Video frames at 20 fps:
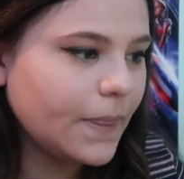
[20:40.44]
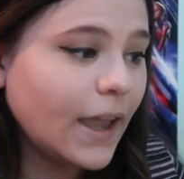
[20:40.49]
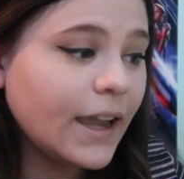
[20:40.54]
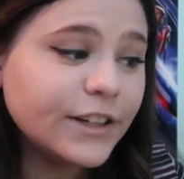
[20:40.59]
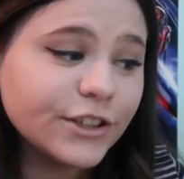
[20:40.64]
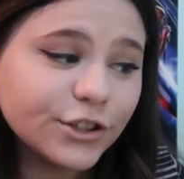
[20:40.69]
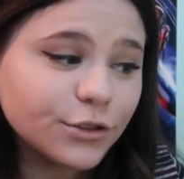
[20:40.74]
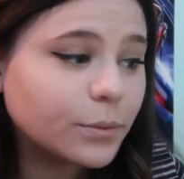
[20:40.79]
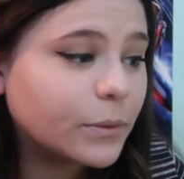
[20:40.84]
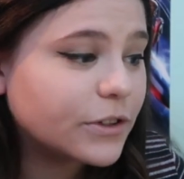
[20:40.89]

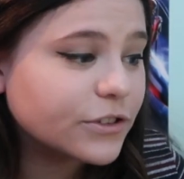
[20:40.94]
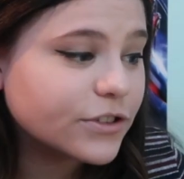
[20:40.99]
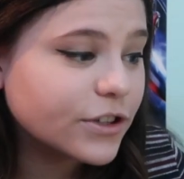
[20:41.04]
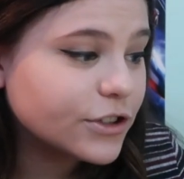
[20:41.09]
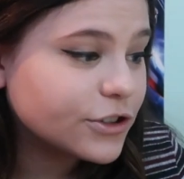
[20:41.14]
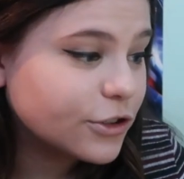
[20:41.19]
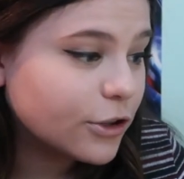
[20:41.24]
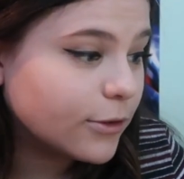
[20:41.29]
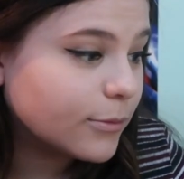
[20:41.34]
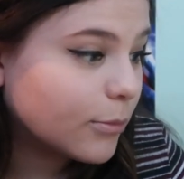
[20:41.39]
I just wish they
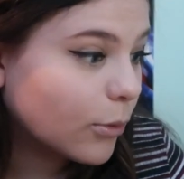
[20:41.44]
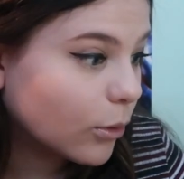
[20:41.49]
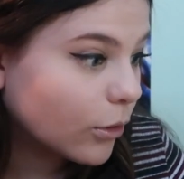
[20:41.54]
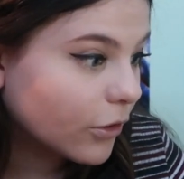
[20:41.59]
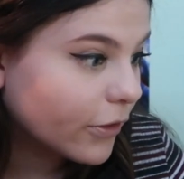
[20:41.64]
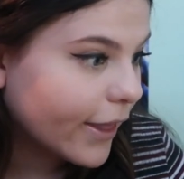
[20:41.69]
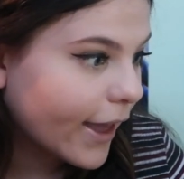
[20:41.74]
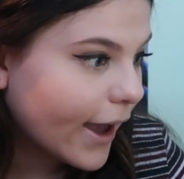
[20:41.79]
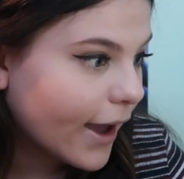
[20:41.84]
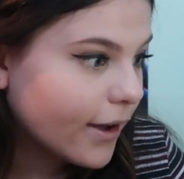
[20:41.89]
showed more
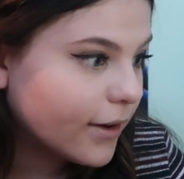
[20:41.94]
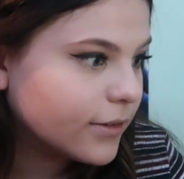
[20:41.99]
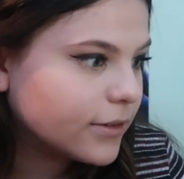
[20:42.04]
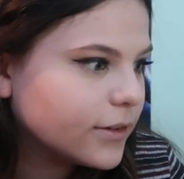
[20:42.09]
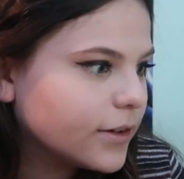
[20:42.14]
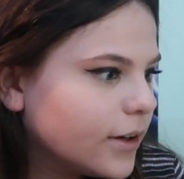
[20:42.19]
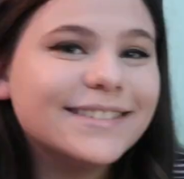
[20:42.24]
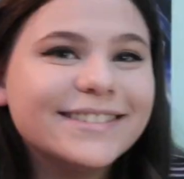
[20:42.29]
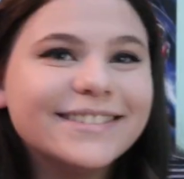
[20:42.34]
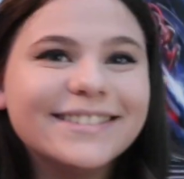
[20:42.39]
of that.
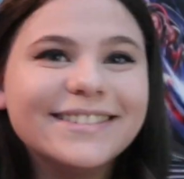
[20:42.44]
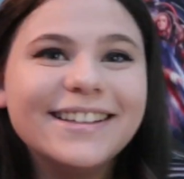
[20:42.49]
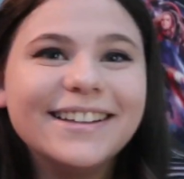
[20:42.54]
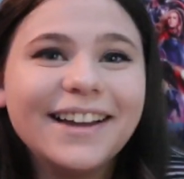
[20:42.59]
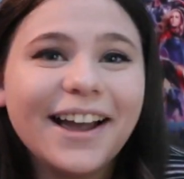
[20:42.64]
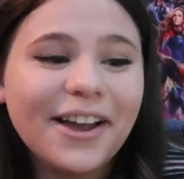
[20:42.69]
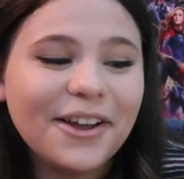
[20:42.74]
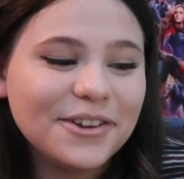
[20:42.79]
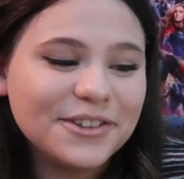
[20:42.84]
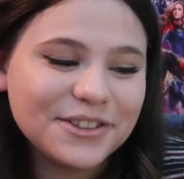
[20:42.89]

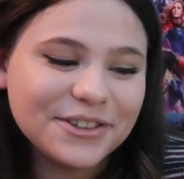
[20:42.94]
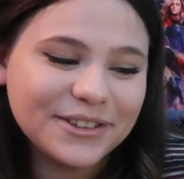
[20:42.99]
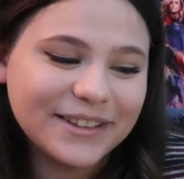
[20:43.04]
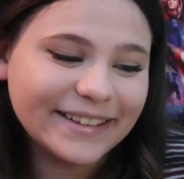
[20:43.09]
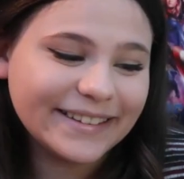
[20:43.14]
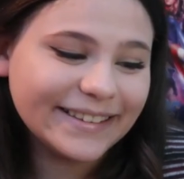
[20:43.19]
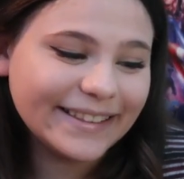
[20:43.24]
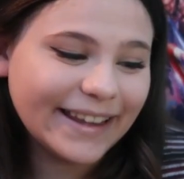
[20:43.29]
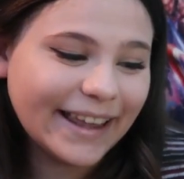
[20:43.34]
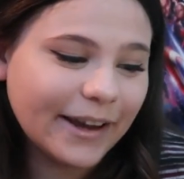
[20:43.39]
I also
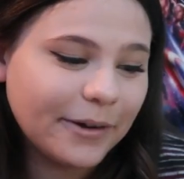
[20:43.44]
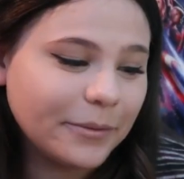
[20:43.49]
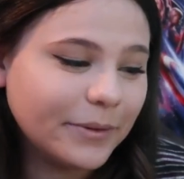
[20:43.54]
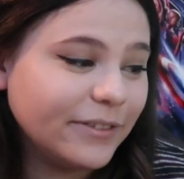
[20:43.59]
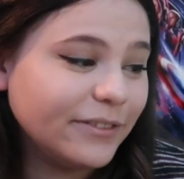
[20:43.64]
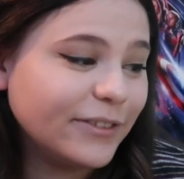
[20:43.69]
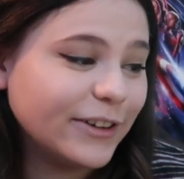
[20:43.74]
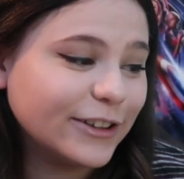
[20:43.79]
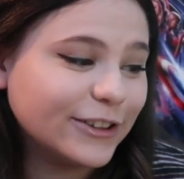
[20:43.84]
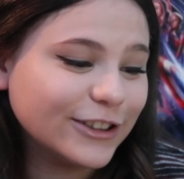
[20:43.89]
didn't like
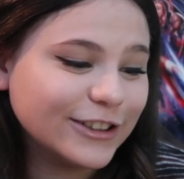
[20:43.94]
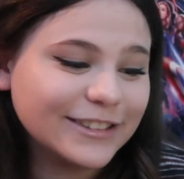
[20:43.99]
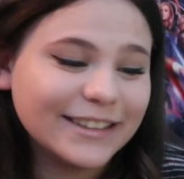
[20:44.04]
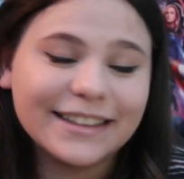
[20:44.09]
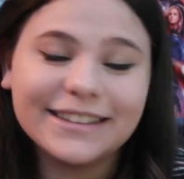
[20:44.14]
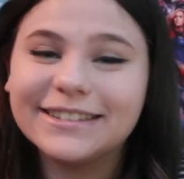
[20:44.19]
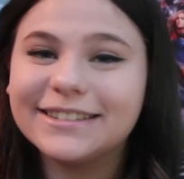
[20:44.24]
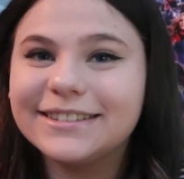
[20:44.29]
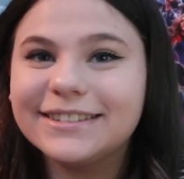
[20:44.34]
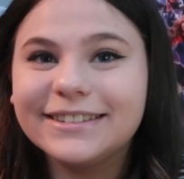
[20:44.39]
when Victor
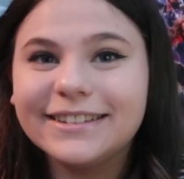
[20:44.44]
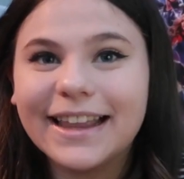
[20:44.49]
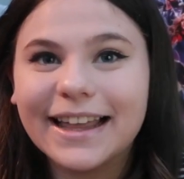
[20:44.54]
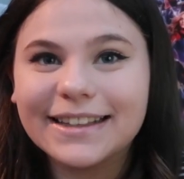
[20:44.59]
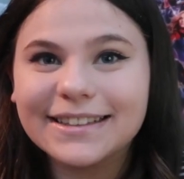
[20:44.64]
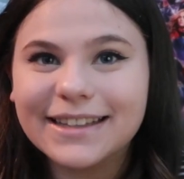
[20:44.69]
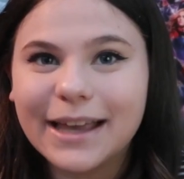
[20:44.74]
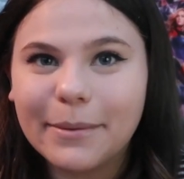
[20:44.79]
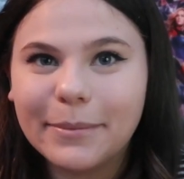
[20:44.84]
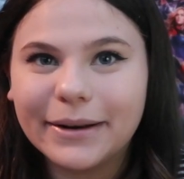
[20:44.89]
said
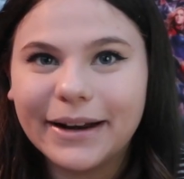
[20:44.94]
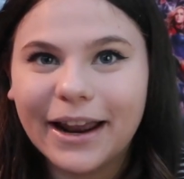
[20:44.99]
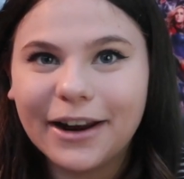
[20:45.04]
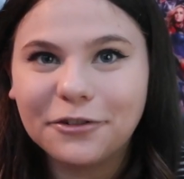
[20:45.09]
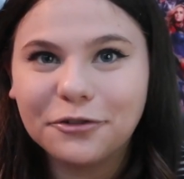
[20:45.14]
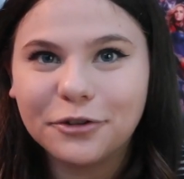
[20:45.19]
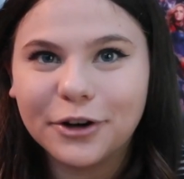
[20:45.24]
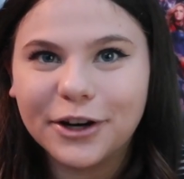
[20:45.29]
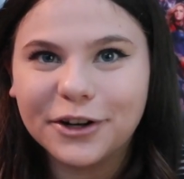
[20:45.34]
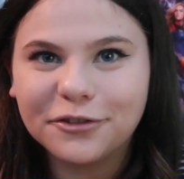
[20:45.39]
that Simon
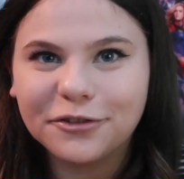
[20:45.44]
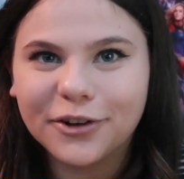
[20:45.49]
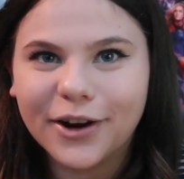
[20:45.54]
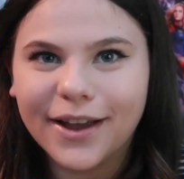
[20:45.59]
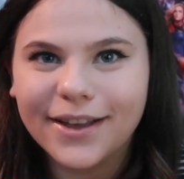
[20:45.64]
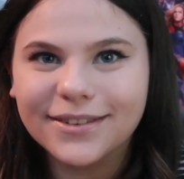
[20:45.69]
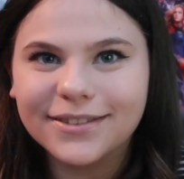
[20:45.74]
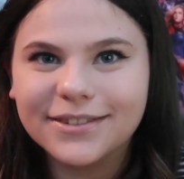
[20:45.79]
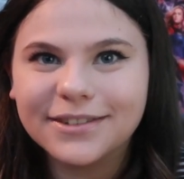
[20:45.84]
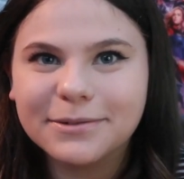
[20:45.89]
had great
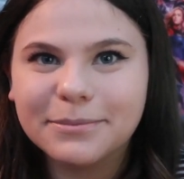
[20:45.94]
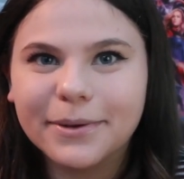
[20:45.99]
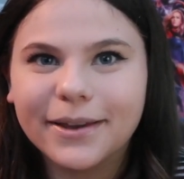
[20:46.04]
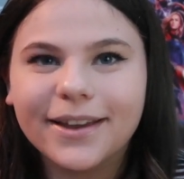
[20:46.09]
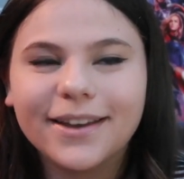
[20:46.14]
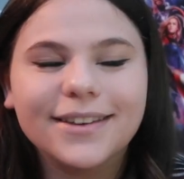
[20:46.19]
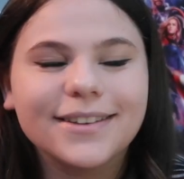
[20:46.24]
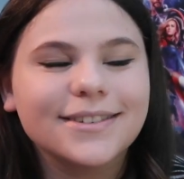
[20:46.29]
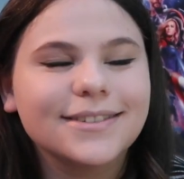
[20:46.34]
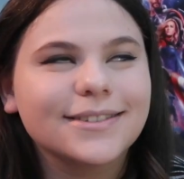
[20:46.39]
friends,
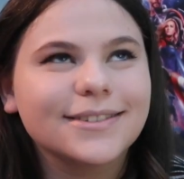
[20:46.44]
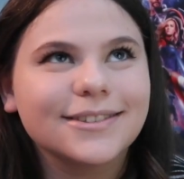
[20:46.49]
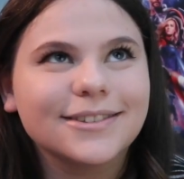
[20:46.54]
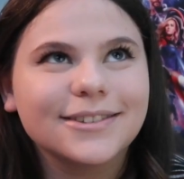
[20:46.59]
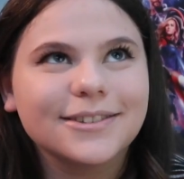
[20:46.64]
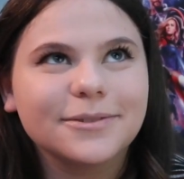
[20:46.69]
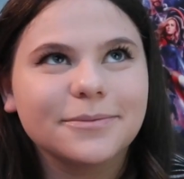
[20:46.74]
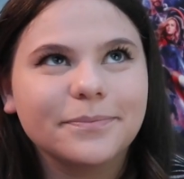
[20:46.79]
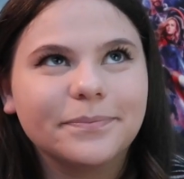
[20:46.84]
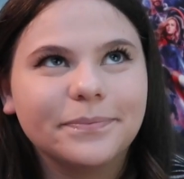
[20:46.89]

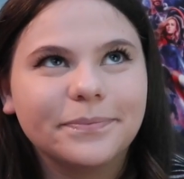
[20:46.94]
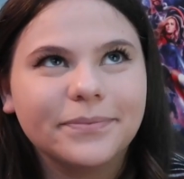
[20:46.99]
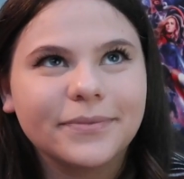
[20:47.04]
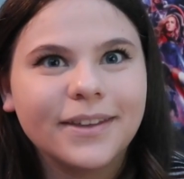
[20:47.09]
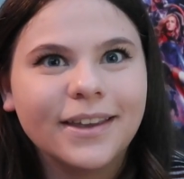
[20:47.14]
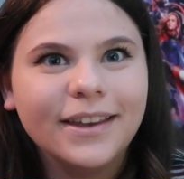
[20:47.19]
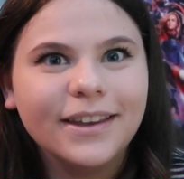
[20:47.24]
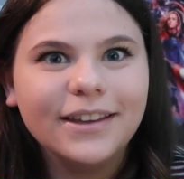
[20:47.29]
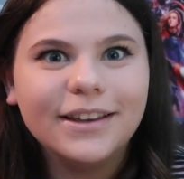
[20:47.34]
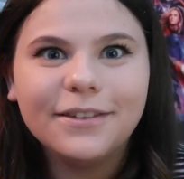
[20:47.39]
because
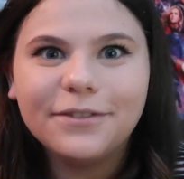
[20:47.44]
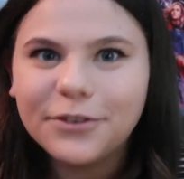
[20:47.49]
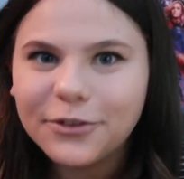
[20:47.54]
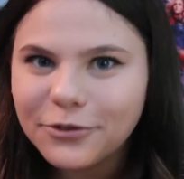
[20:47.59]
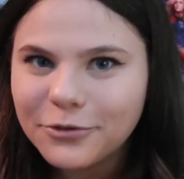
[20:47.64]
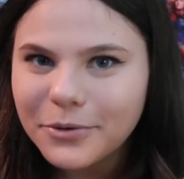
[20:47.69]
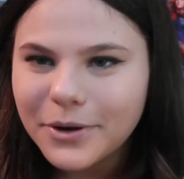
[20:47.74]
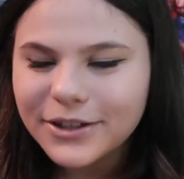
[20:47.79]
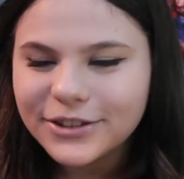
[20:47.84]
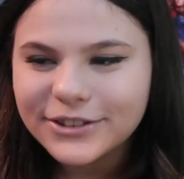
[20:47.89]
if
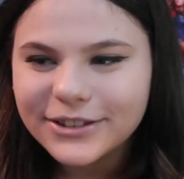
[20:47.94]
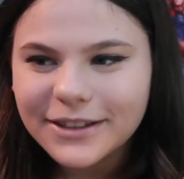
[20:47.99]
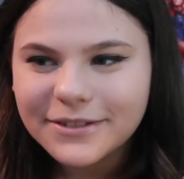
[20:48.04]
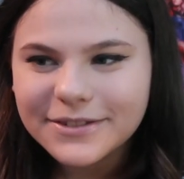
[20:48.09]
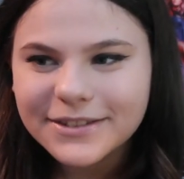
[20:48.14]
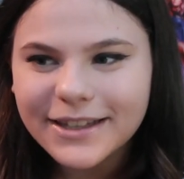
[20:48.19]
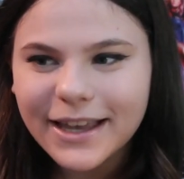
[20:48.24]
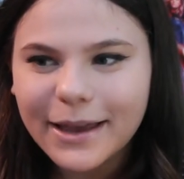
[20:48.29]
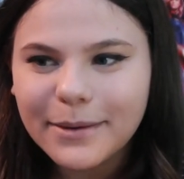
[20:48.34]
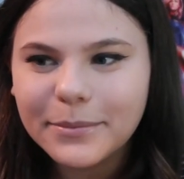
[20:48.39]
you've watched
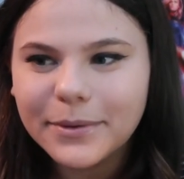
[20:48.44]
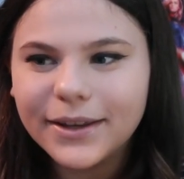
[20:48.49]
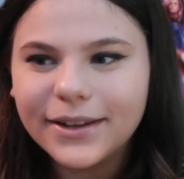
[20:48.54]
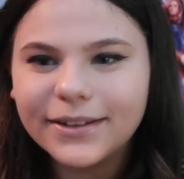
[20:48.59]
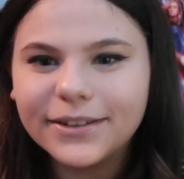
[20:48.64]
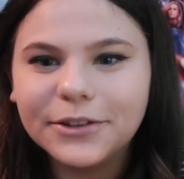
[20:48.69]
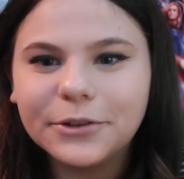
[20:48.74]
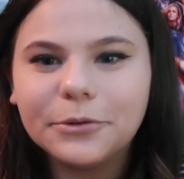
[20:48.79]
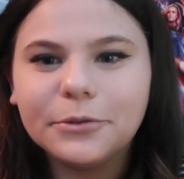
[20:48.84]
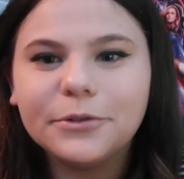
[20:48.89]
Love,
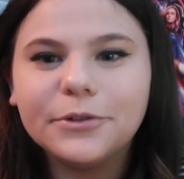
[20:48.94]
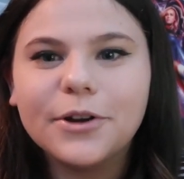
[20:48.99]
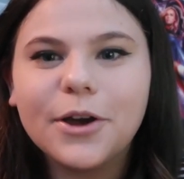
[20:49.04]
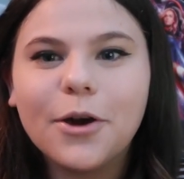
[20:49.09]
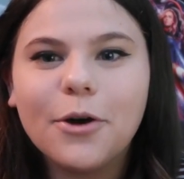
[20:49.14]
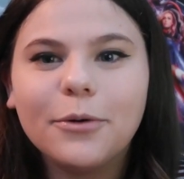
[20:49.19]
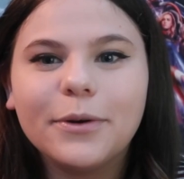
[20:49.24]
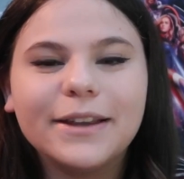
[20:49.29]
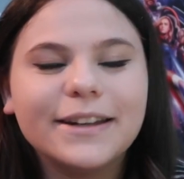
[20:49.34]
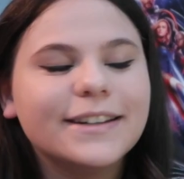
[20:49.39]
Simon, you
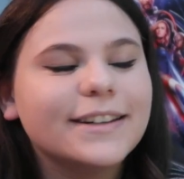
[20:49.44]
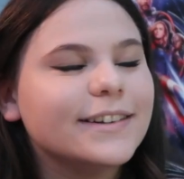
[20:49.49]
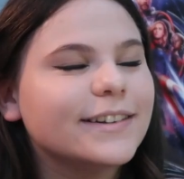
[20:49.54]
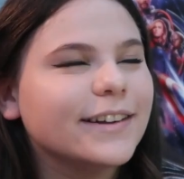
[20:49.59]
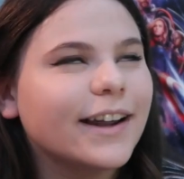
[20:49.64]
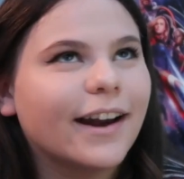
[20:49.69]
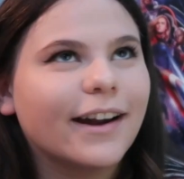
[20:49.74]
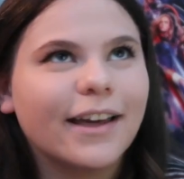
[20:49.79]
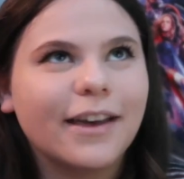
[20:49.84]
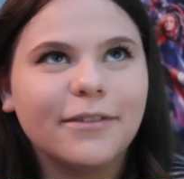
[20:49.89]
know he did
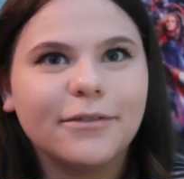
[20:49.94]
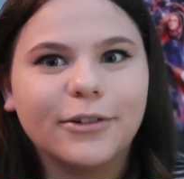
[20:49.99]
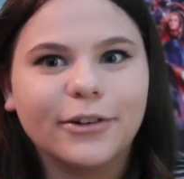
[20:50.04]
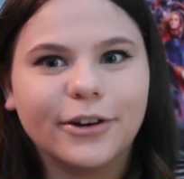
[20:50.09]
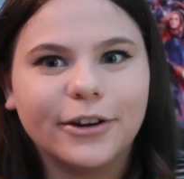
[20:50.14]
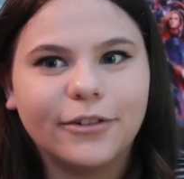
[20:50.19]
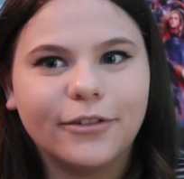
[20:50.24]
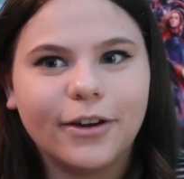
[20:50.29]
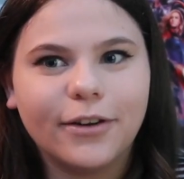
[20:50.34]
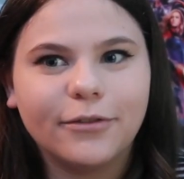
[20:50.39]
not have
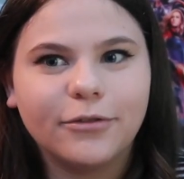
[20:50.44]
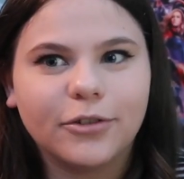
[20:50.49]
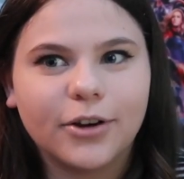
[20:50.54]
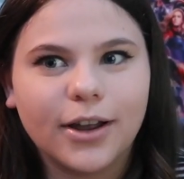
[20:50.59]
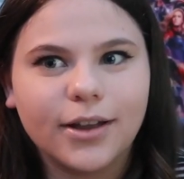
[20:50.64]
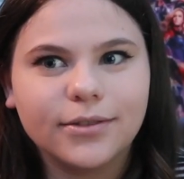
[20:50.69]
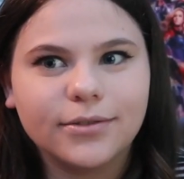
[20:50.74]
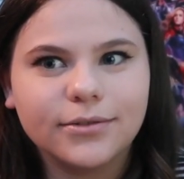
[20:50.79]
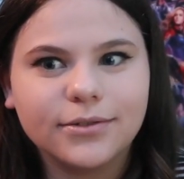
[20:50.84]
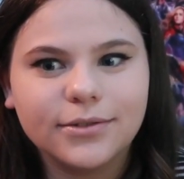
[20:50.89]
very great
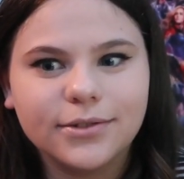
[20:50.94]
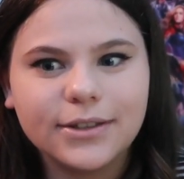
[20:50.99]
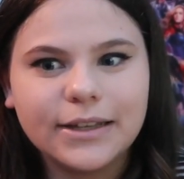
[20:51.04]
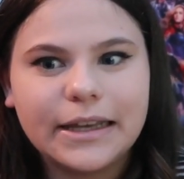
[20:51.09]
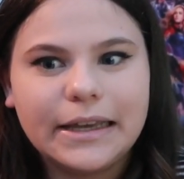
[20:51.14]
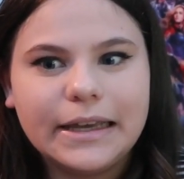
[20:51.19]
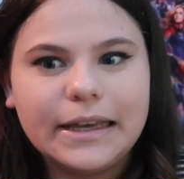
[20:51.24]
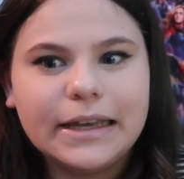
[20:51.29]
friends.